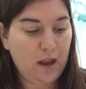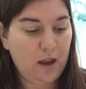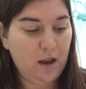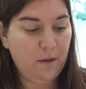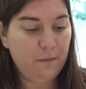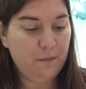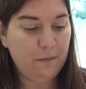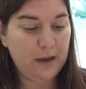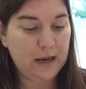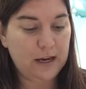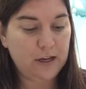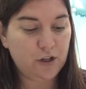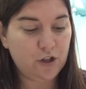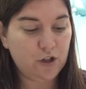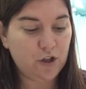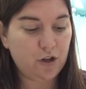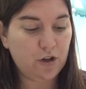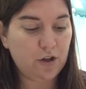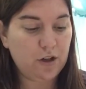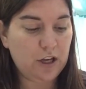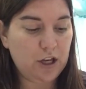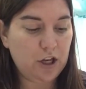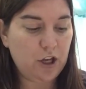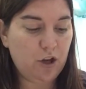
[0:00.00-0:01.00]
Make
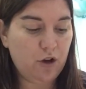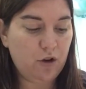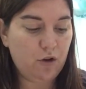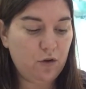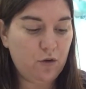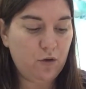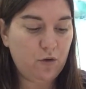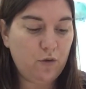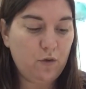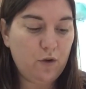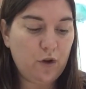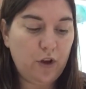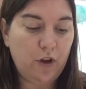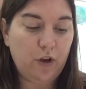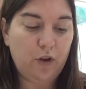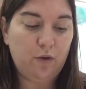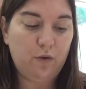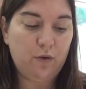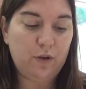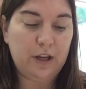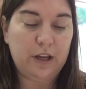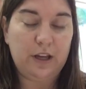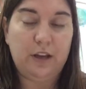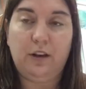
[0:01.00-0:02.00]
sure that
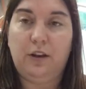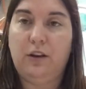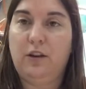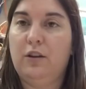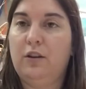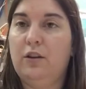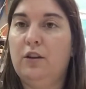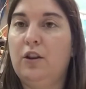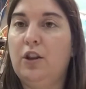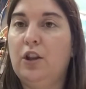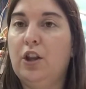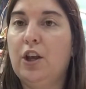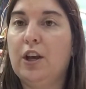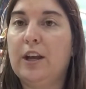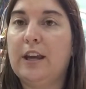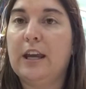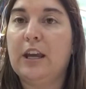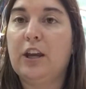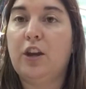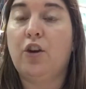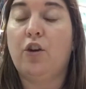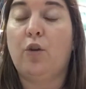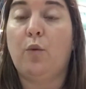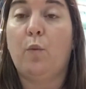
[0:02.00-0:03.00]
you can look
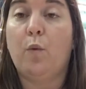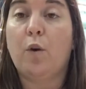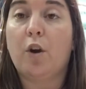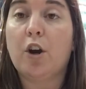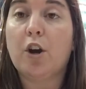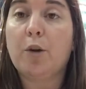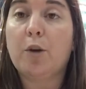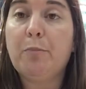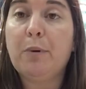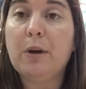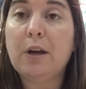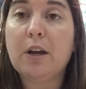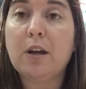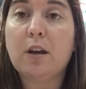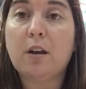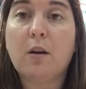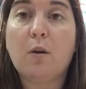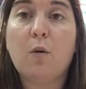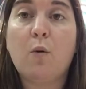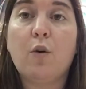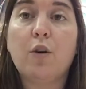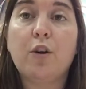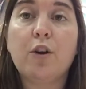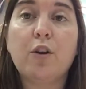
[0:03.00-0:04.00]
at your workbook
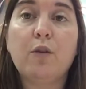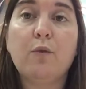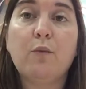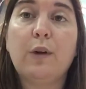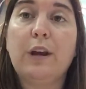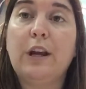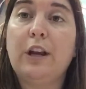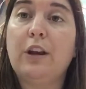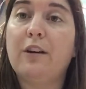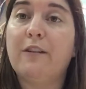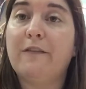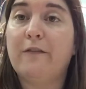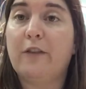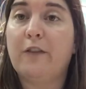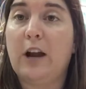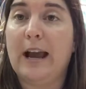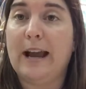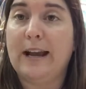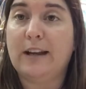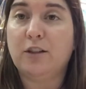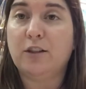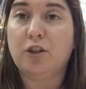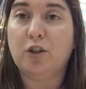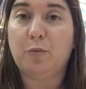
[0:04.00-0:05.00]
or your reader for
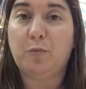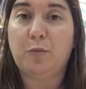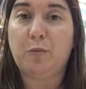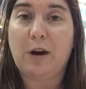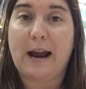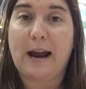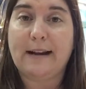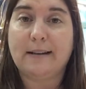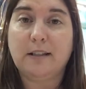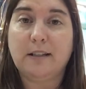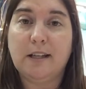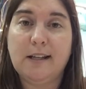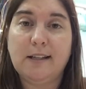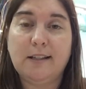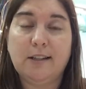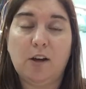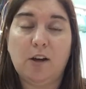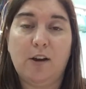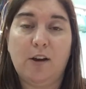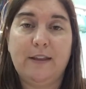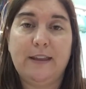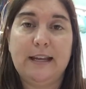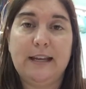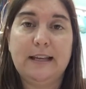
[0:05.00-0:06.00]
extra practice
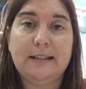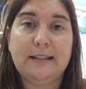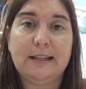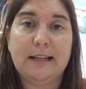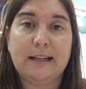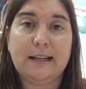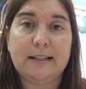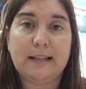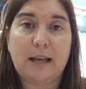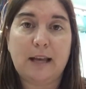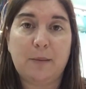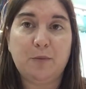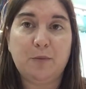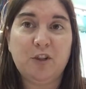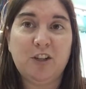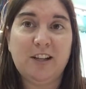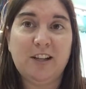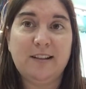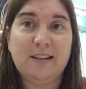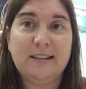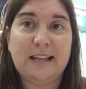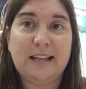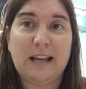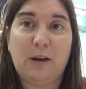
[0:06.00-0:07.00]
on these
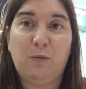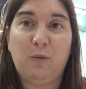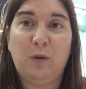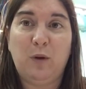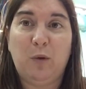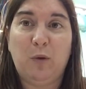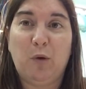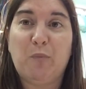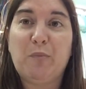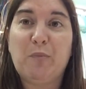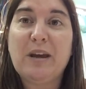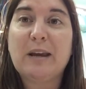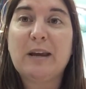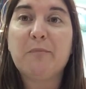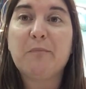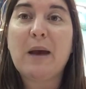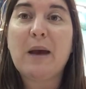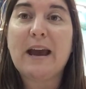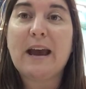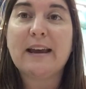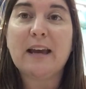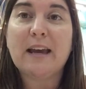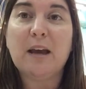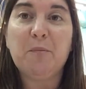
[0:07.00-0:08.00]
exceptions, and we will pick
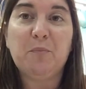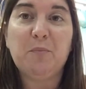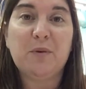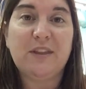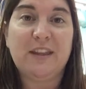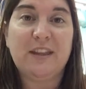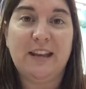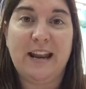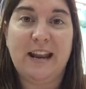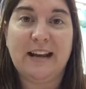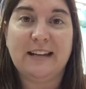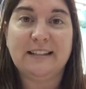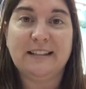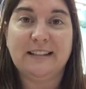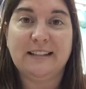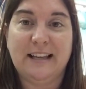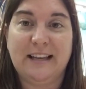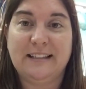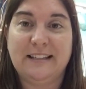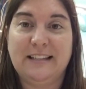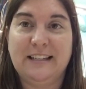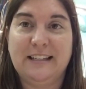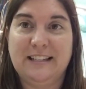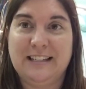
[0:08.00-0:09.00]
back up with the next
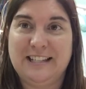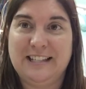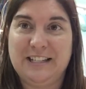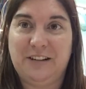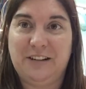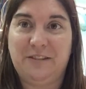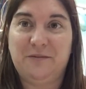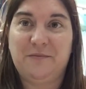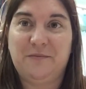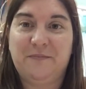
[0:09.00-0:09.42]
lesson soon.